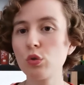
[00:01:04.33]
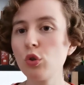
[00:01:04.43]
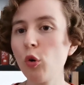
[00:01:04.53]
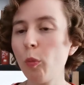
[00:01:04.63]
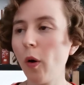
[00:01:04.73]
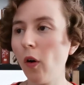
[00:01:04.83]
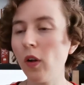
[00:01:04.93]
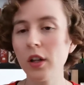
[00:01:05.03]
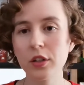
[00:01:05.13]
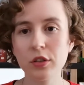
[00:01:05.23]

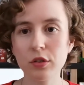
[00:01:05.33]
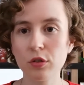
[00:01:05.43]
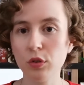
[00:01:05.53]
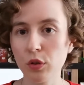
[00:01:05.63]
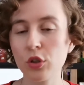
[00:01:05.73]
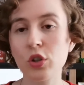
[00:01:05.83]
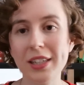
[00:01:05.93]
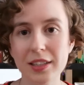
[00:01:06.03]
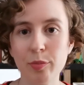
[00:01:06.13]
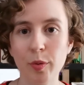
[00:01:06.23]
snowball to
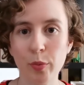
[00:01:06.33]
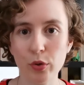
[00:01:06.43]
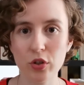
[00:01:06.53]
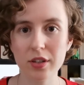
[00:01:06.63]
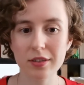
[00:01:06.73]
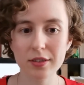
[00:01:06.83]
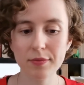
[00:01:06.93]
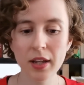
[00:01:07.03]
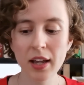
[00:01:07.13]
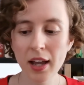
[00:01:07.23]
crazy proportions.
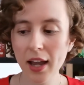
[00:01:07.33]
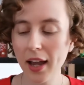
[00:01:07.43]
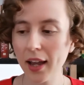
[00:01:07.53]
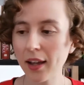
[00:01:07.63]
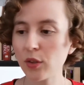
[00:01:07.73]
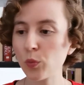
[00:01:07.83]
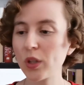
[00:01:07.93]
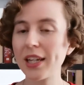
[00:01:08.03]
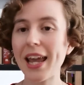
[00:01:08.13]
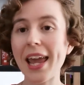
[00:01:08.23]
And
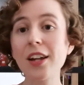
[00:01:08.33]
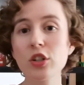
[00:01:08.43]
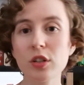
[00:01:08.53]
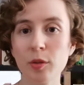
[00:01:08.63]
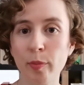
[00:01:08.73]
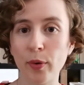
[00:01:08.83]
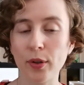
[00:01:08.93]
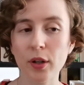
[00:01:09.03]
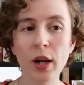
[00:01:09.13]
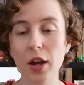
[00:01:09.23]
we enter the
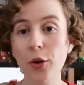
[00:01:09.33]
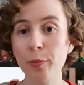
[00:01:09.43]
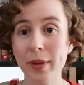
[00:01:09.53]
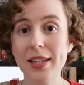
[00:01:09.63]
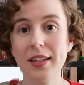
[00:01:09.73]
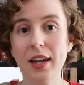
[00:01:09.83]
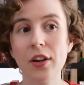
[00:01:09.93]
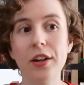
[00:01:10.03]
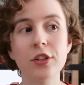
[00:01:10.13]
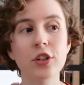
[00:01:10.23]
book. Our main
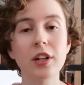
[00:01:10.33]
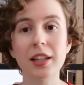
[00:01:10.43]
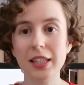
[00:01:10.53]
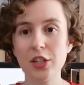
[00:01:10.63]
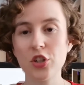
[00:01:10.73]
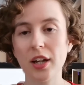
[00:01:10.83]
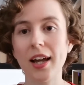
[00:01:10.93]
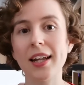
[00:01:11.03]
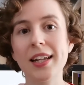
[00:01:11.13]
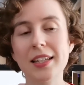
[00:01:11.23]
character, Alicia,
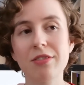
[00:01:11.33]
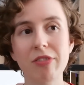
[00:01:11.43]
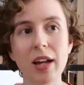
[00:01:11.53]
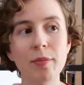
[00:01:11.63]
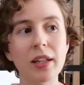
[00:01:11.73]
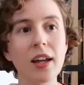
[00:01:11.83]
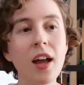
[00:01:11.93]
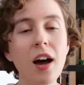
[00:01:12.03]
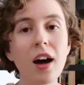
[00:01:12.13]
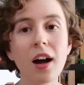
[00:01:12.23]
and his family
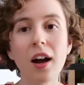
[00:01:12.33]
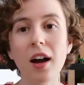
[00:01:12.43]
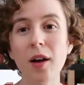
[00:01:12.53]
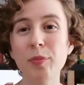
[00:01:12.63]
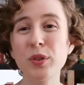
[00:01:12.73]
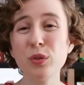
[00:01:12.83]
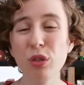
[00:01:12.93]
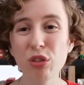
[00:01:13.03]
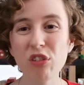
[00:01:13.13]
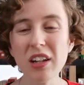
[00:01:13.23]
are up to
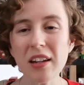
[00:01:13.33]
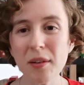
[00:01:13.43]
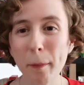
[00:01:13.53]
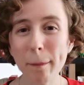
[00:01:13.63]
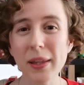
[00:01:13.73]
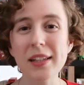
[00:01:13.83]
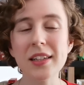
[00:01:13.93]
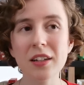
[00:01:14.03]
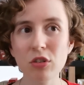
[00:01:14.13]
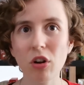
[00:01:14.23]
$3
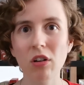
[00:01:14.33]
million